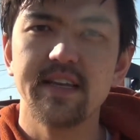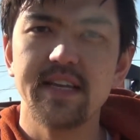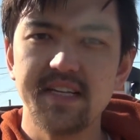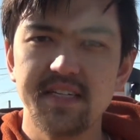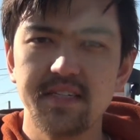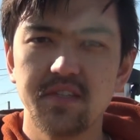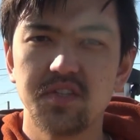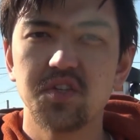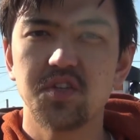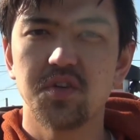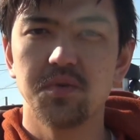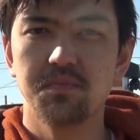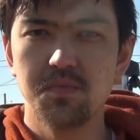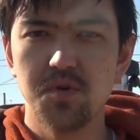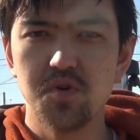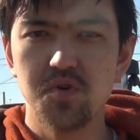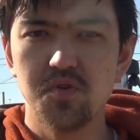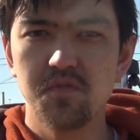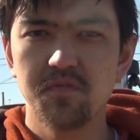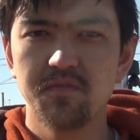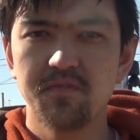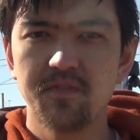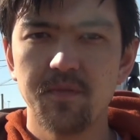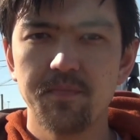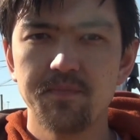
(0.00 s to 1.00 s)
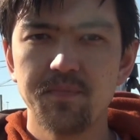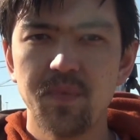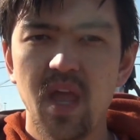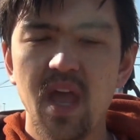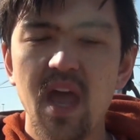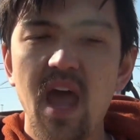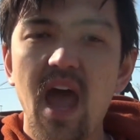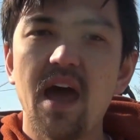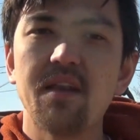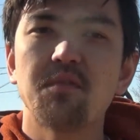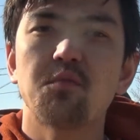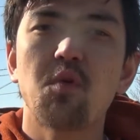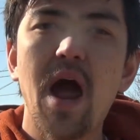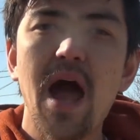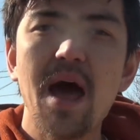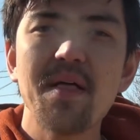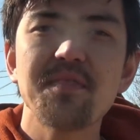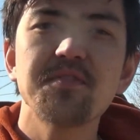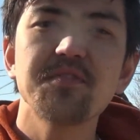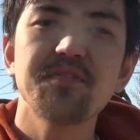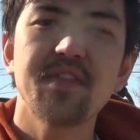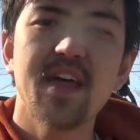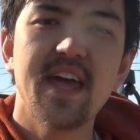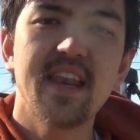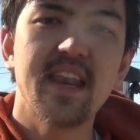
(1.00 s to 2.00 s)
needs to move. And
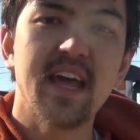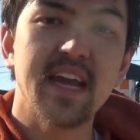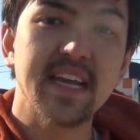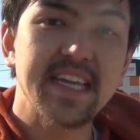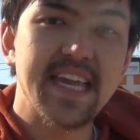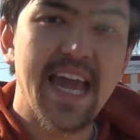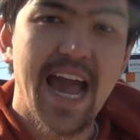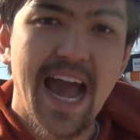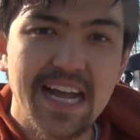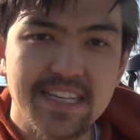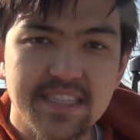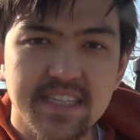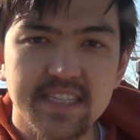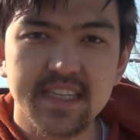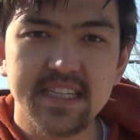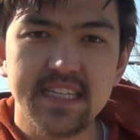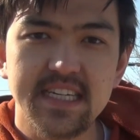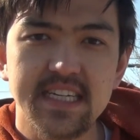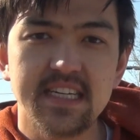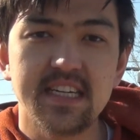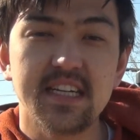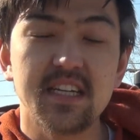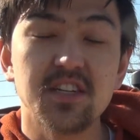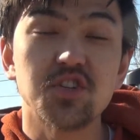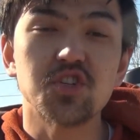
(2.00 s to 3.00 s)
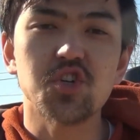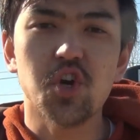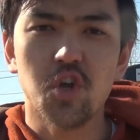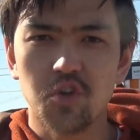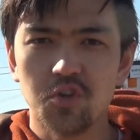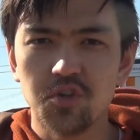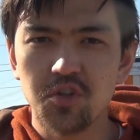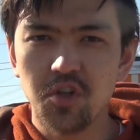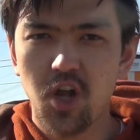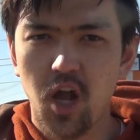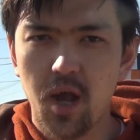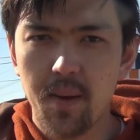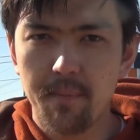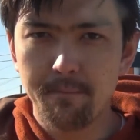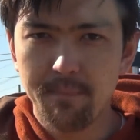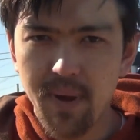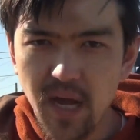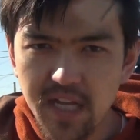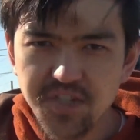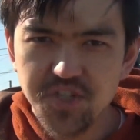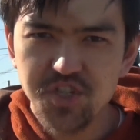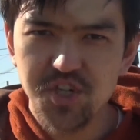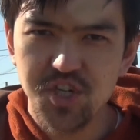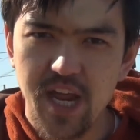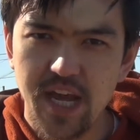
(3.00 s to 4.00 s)
rather than a gasoline internal
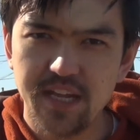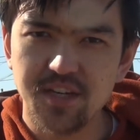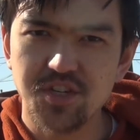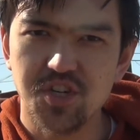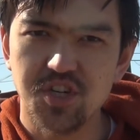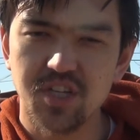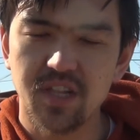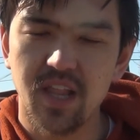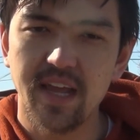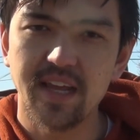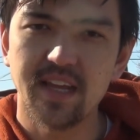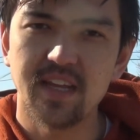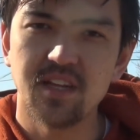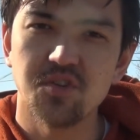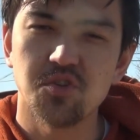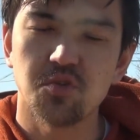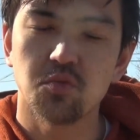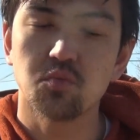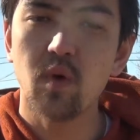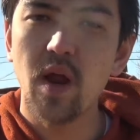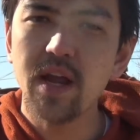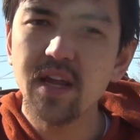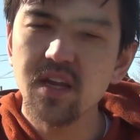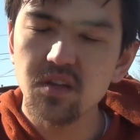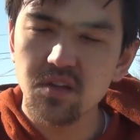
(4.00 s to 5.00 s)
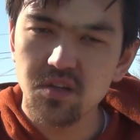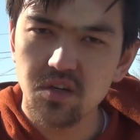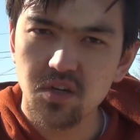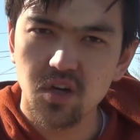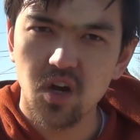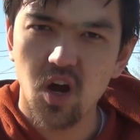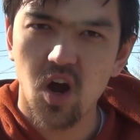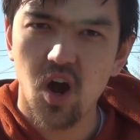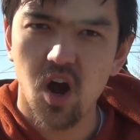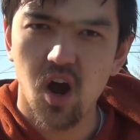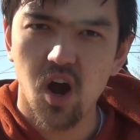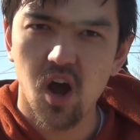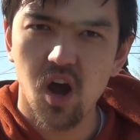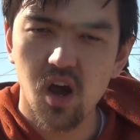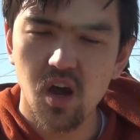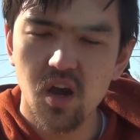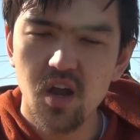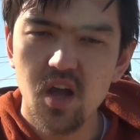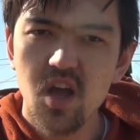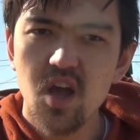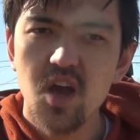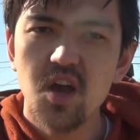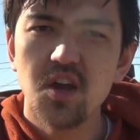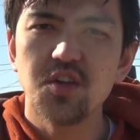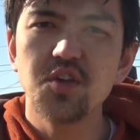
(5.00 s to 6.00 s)
combustion engine like in your regular car,
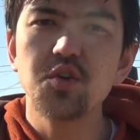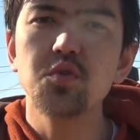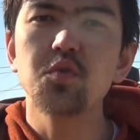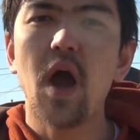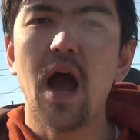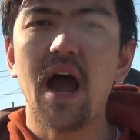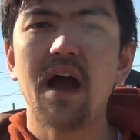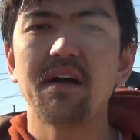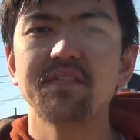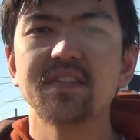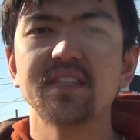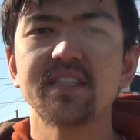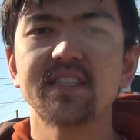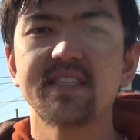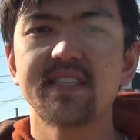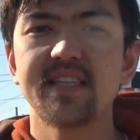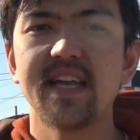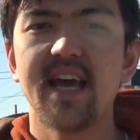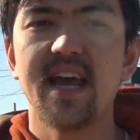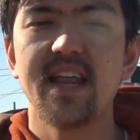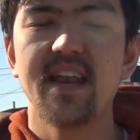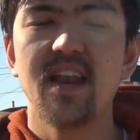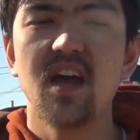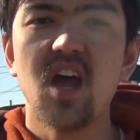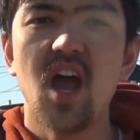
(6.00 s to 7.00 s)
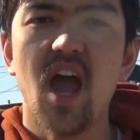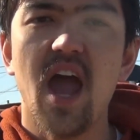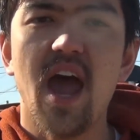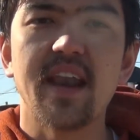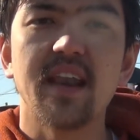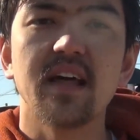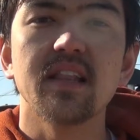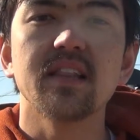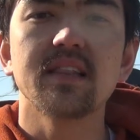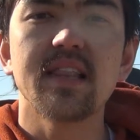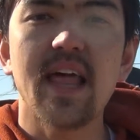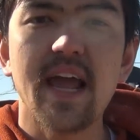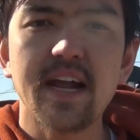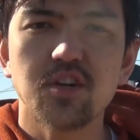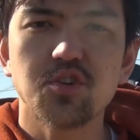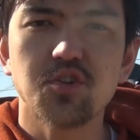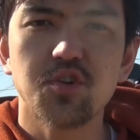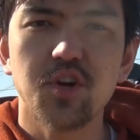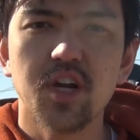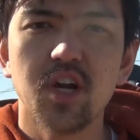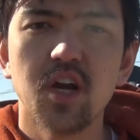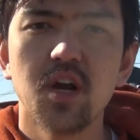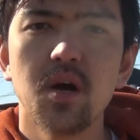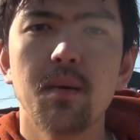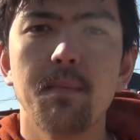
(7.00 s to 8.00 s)
you have instead an
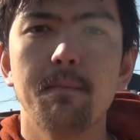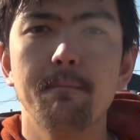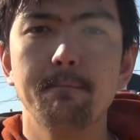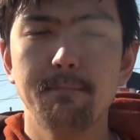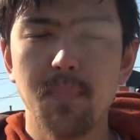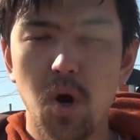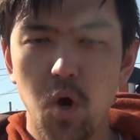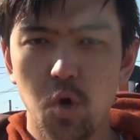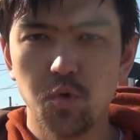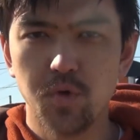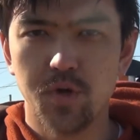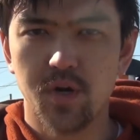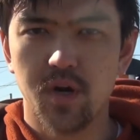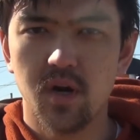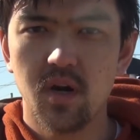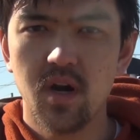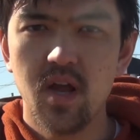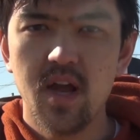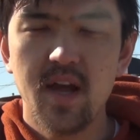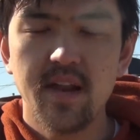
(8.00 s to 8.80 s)
electric motor.